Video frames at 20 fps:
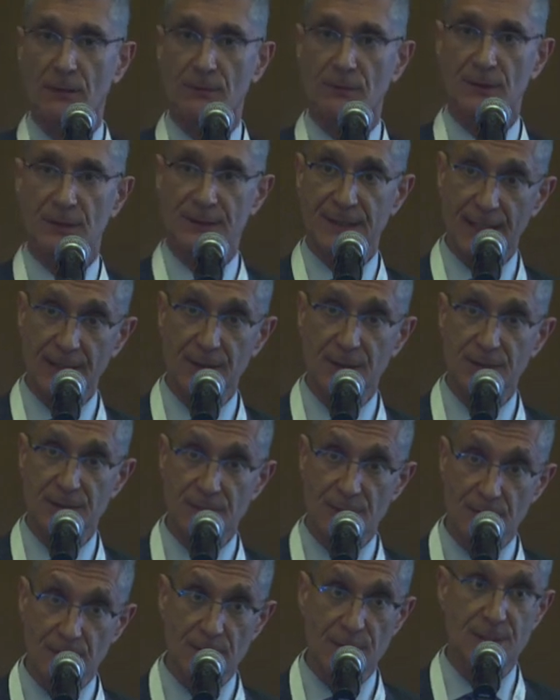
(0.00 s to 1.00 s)
The data
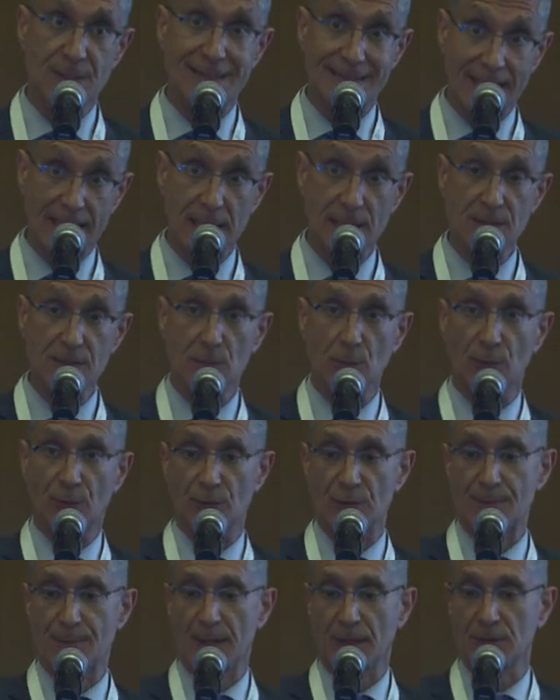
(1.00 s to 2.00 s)
to date with
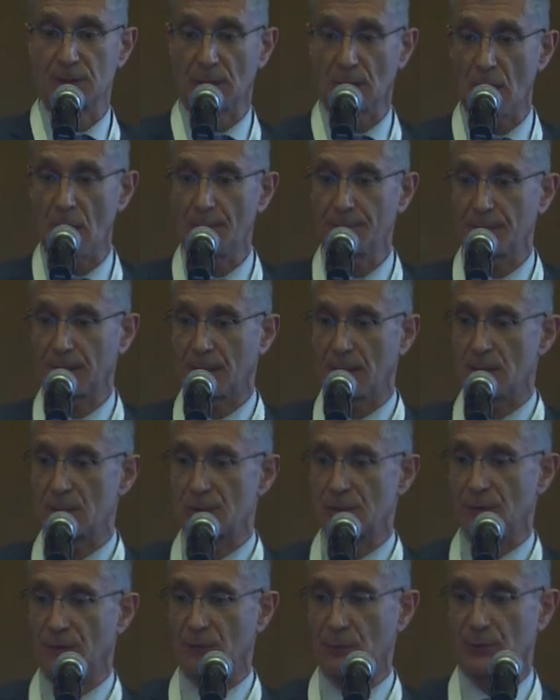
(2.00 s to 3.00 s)
respect to
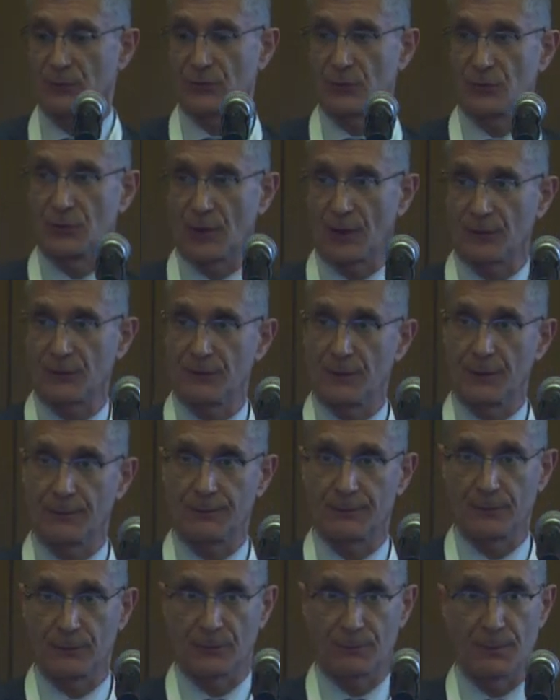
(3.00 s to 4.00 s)
complications would suggest that
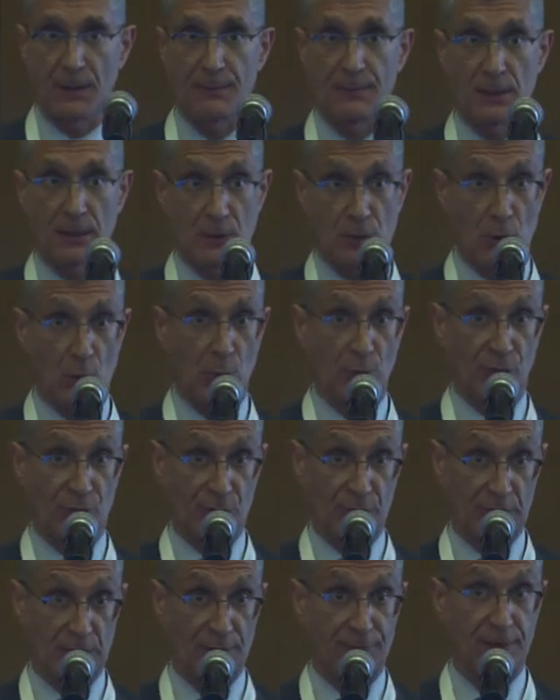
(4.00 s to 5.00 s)
there's maybe no
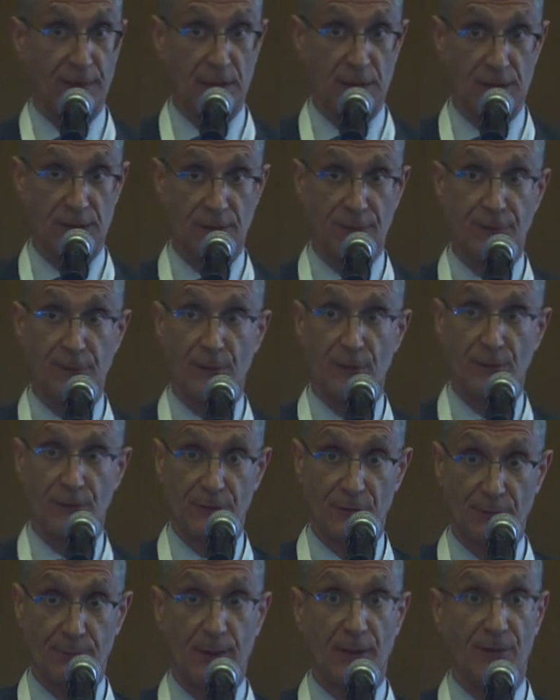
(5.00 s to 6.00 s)
significant difference
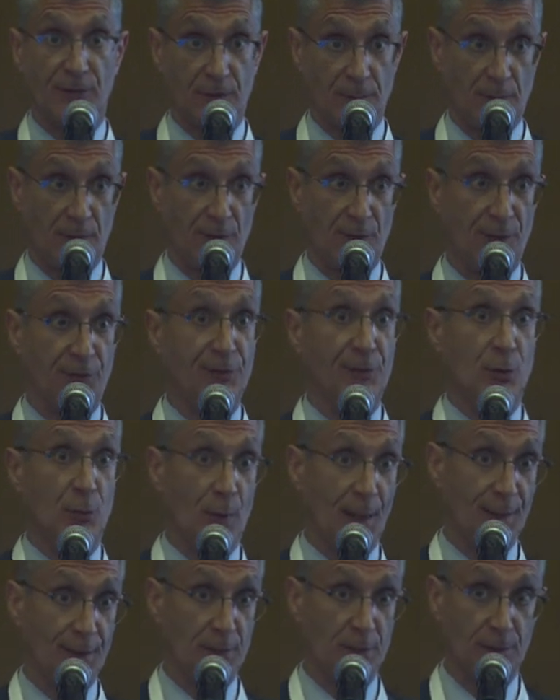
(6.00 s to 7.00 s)
despite some of the
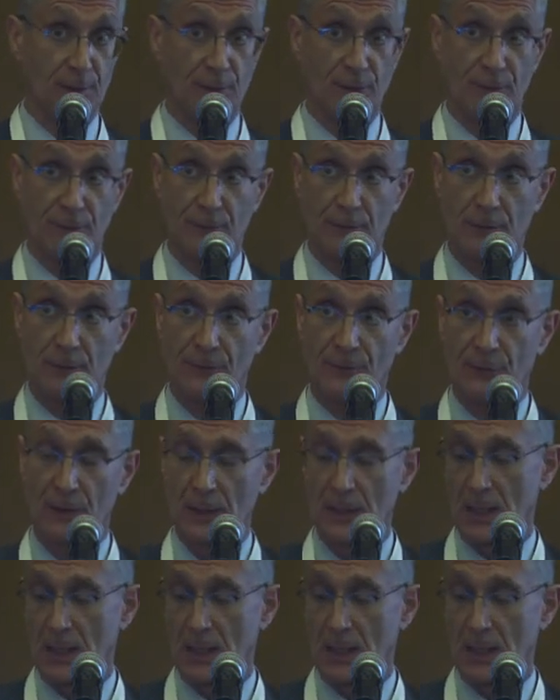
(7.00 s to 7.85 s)
theoretical concerns